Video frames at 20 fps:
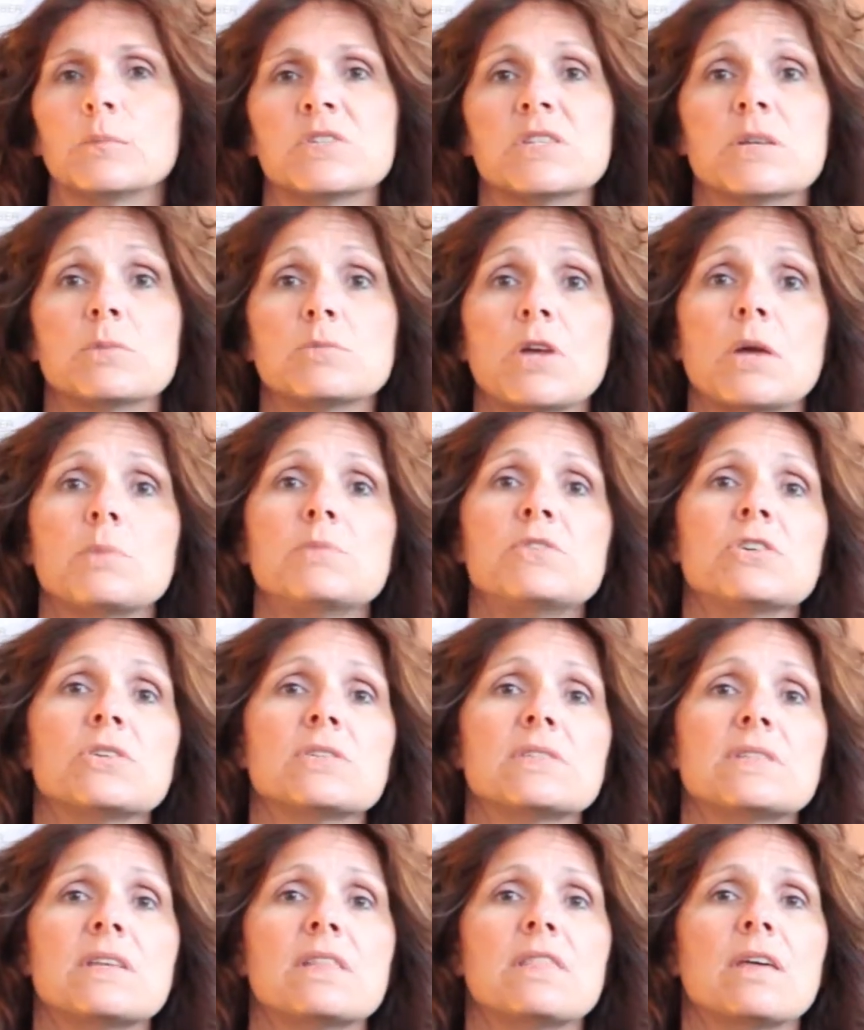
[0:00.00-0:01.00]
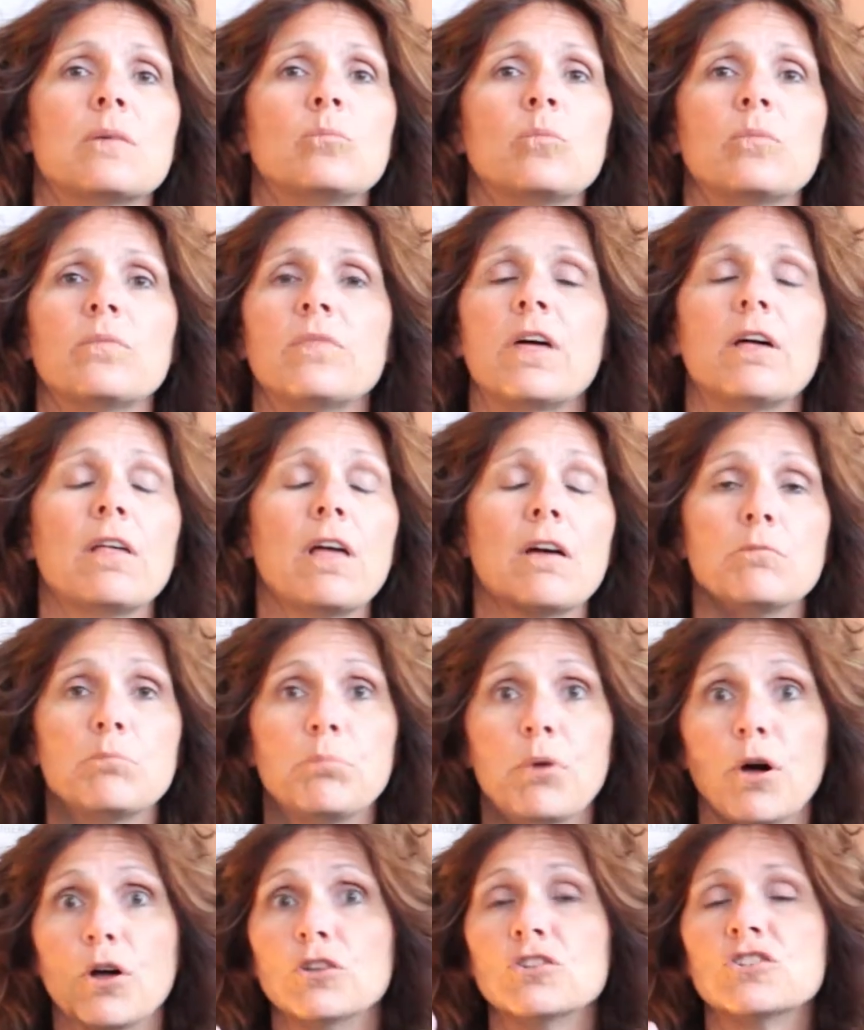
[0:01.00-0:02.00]
Sometimes you'll see them, they'll
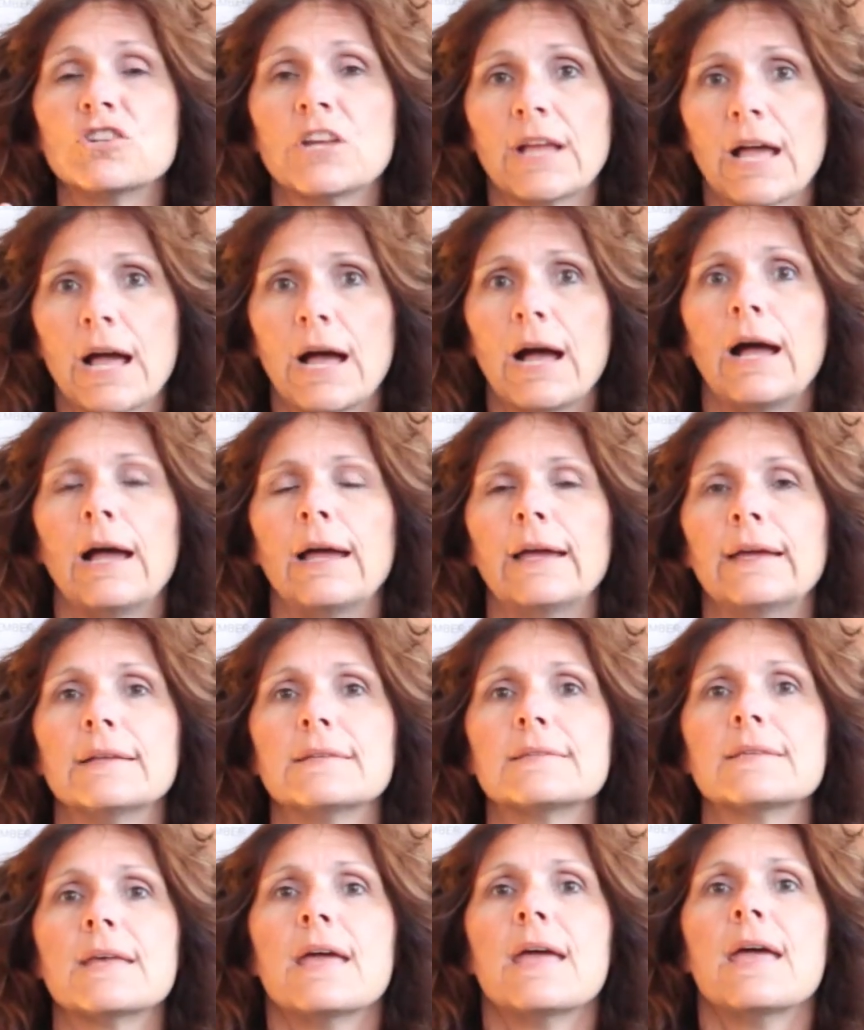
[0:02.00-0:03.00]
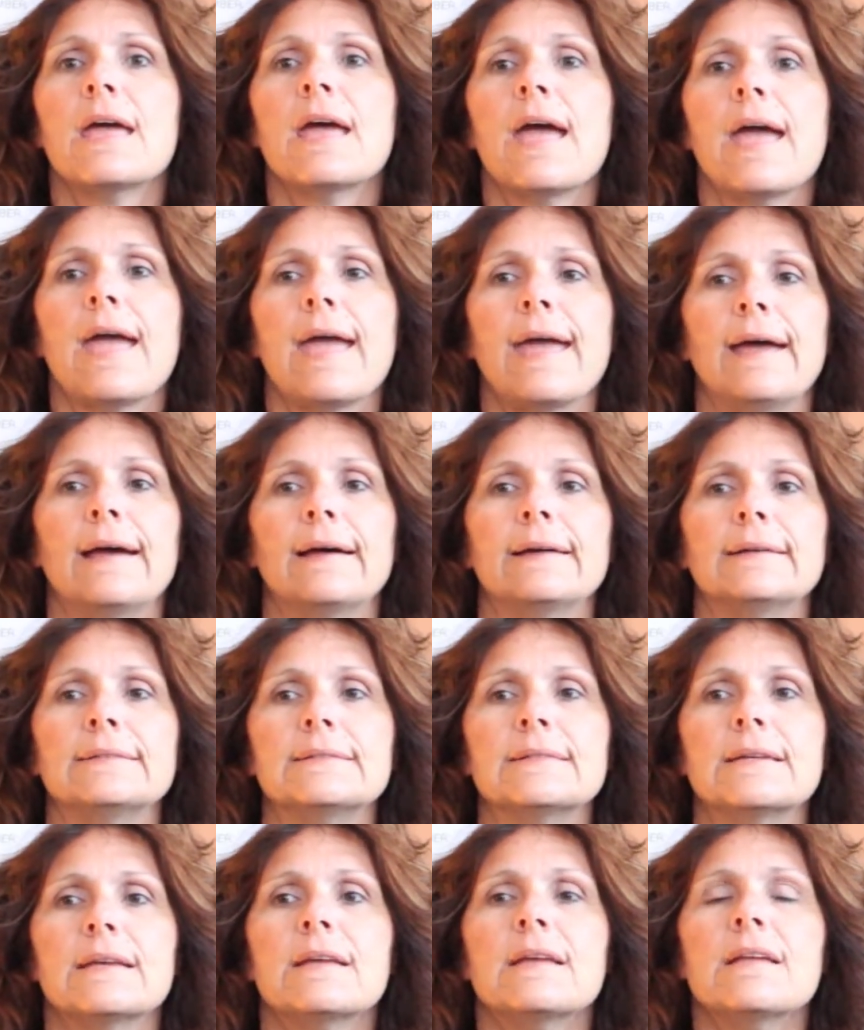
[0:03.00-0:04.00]
have bulging eyes,
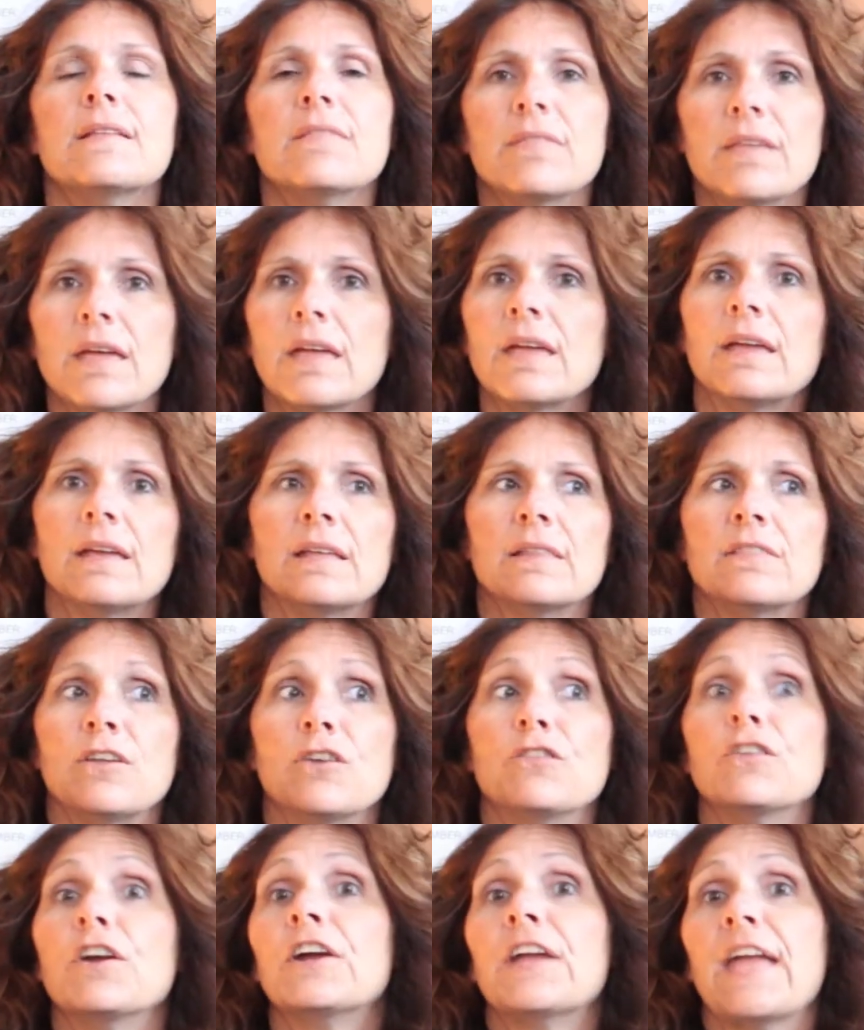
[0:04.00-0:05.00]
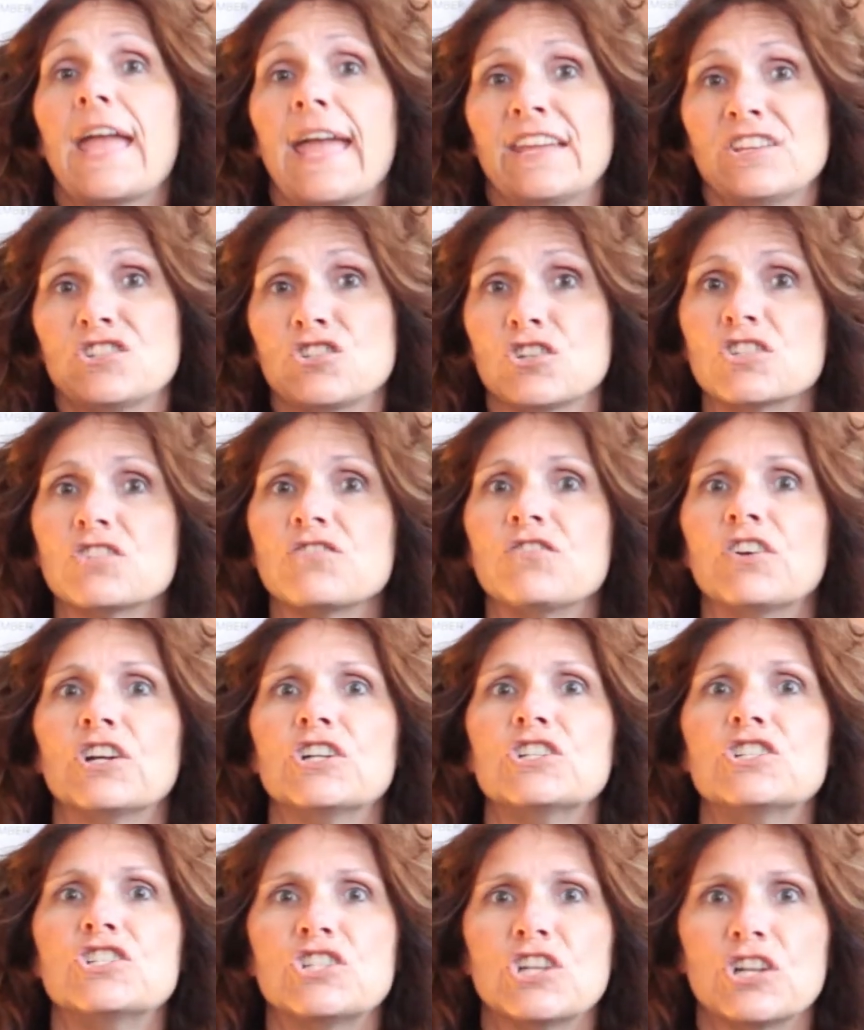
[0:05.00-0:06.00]
and they're very anxious,
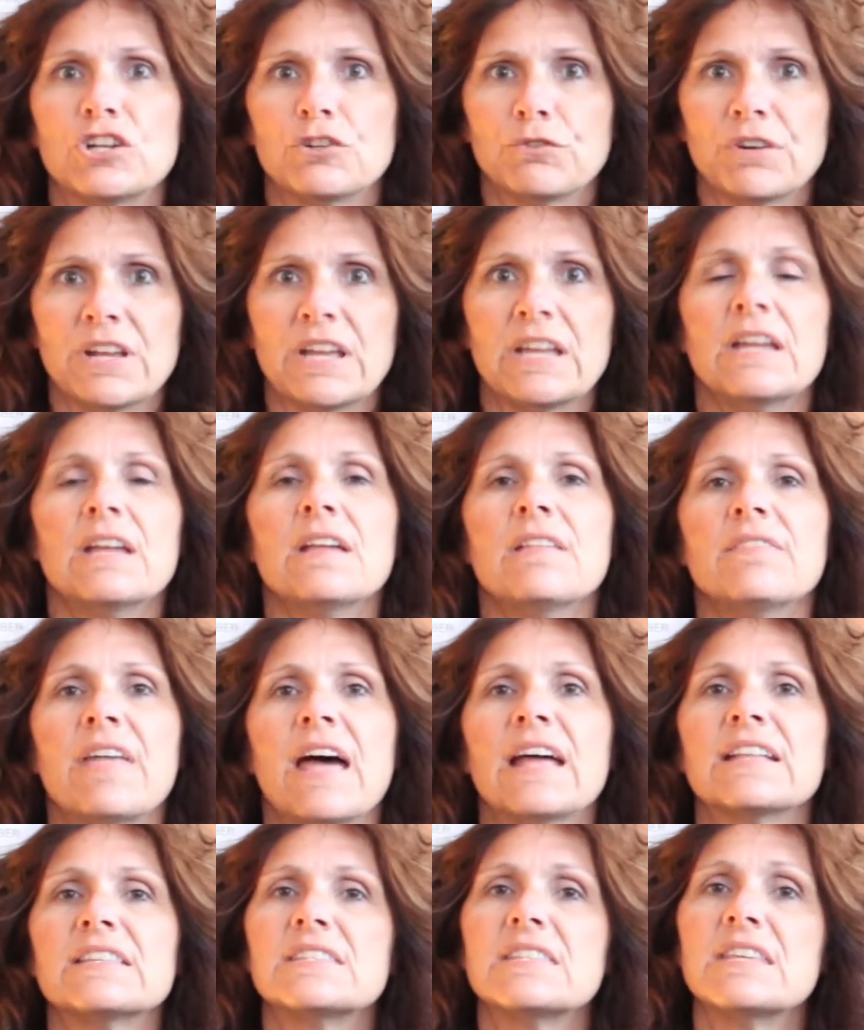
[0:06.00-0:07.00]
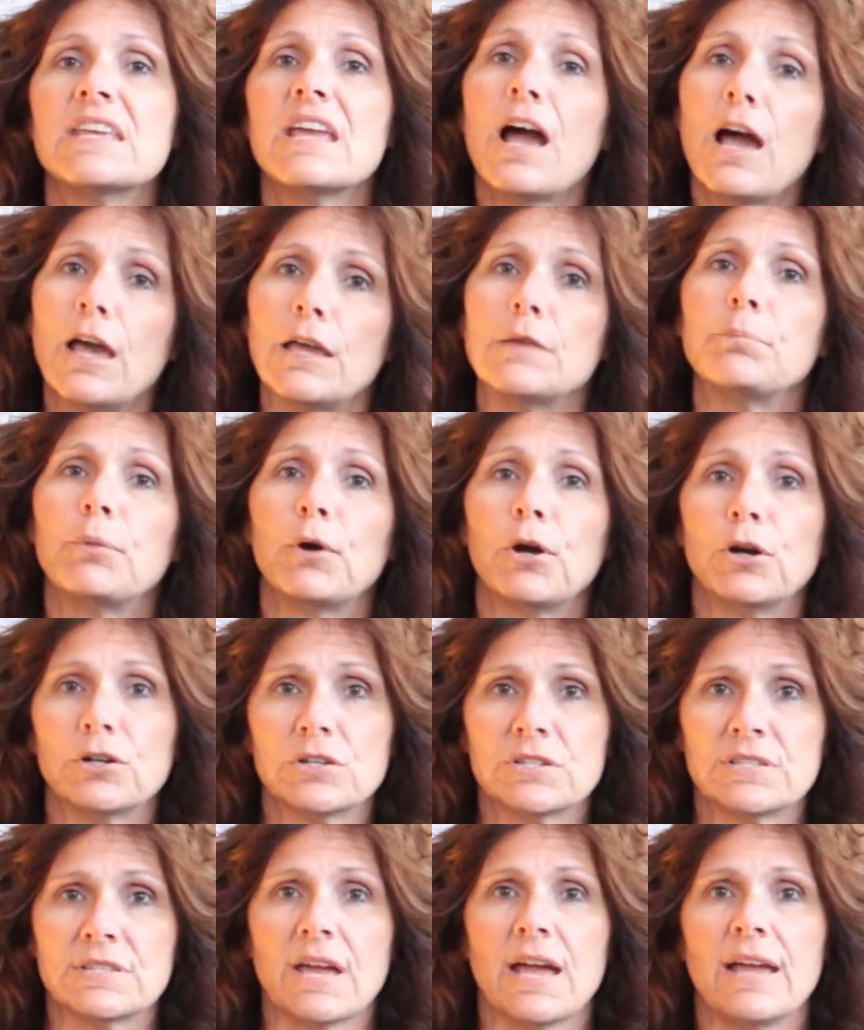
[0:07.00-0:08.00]
very jittery. That's the
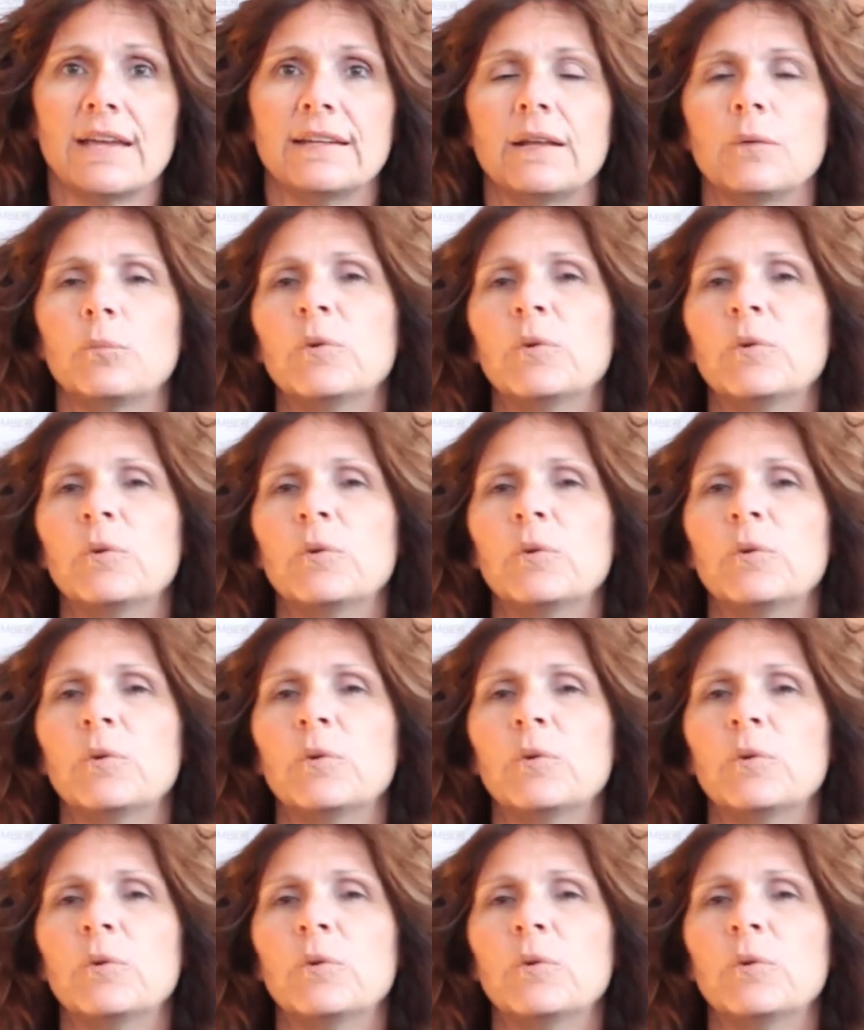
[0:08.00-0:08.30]
hyper side.